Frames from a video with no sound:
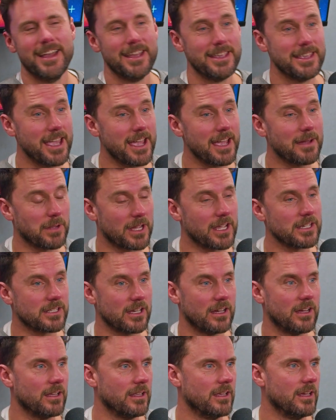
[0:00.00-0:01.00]
Yeah, because
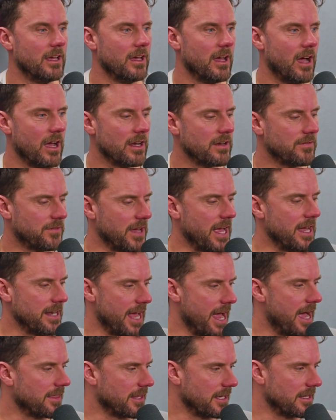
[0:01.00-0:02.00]
I only found
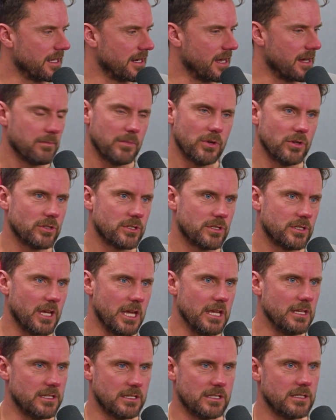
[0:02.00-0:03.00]
out that the nut bush
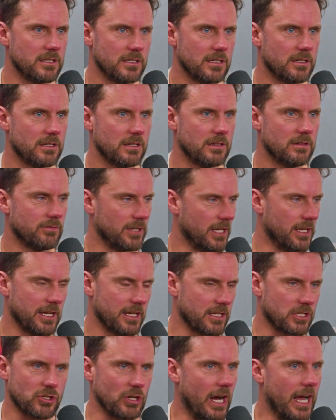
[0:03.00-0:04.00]
is
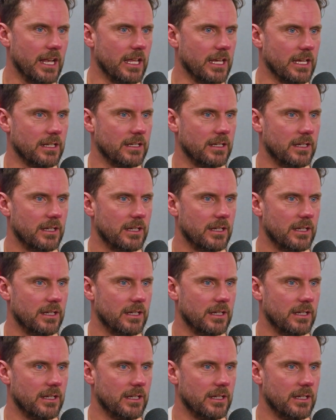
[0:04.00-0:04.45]
really Australian.